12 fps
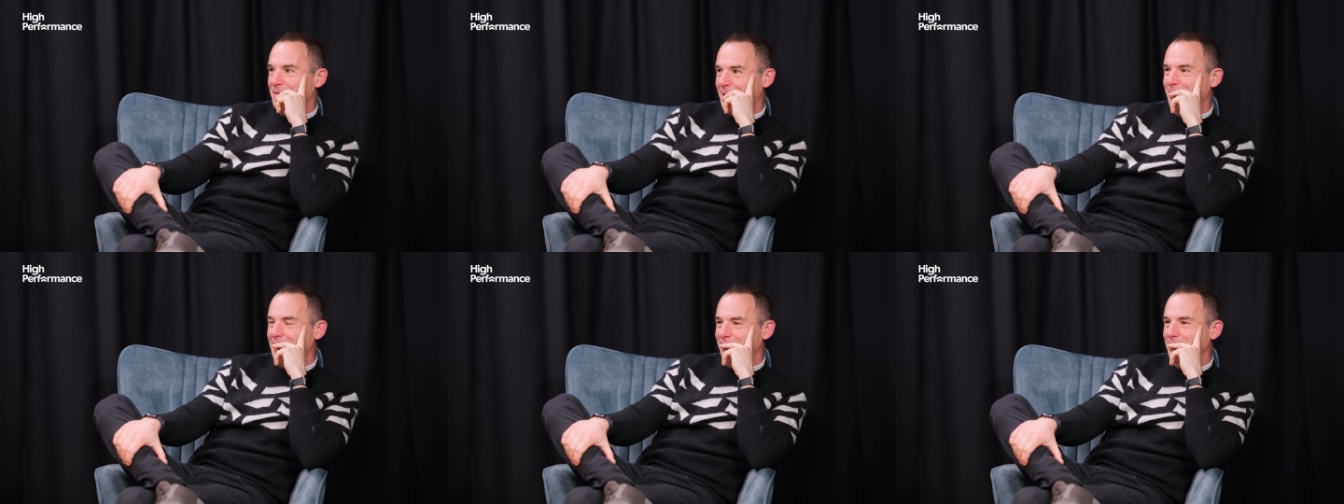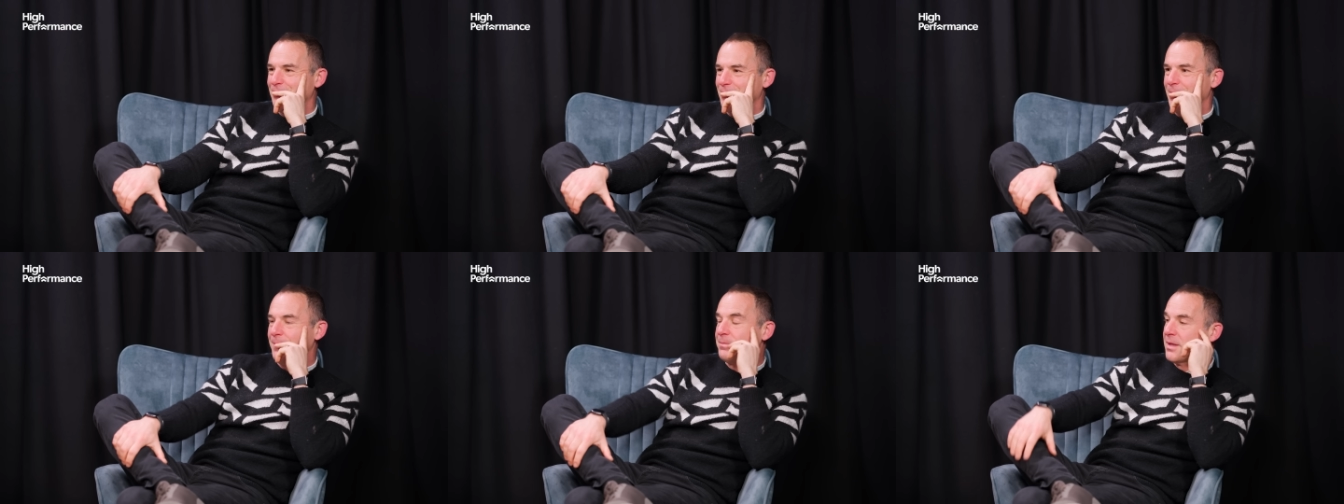very grateful
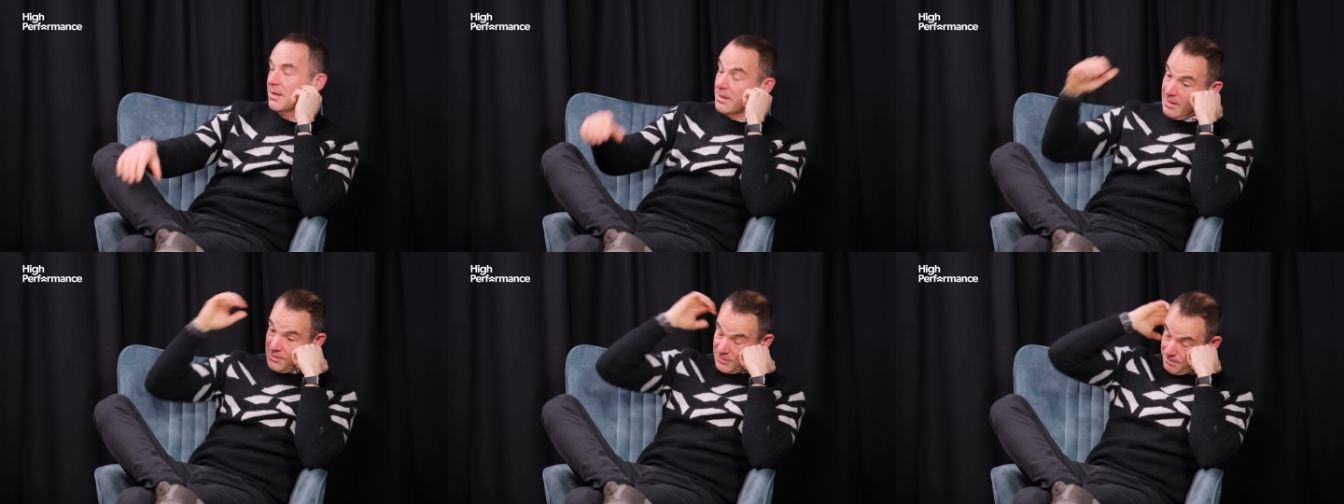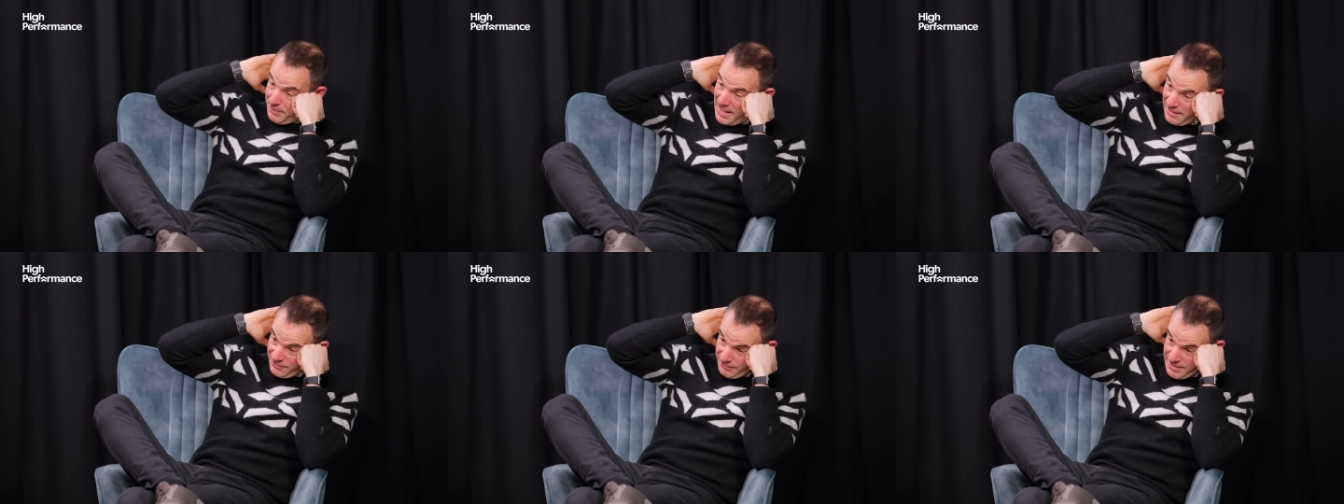for. So
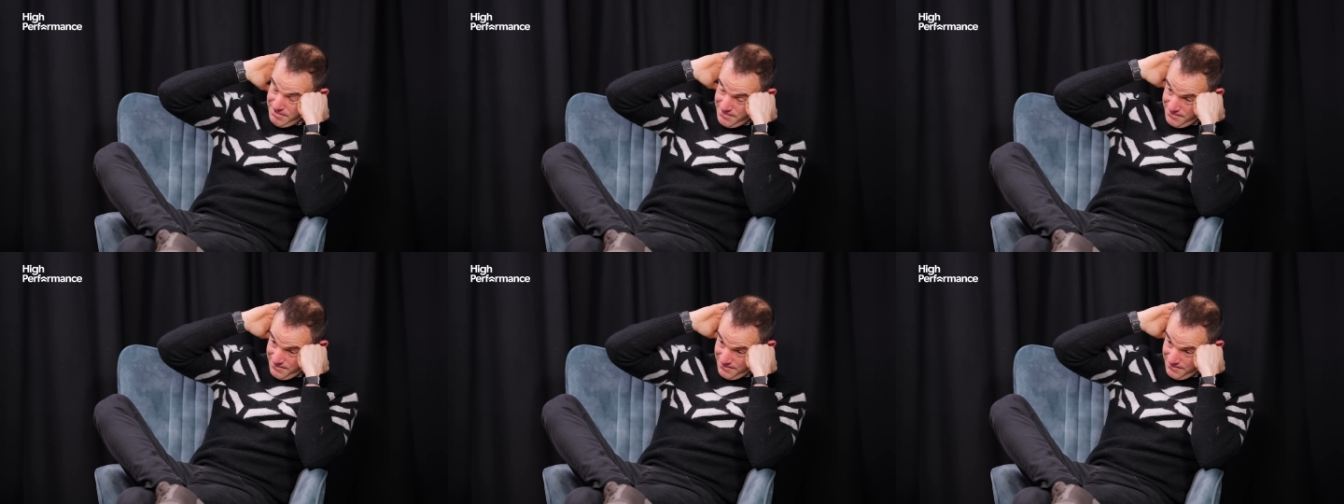pack for him.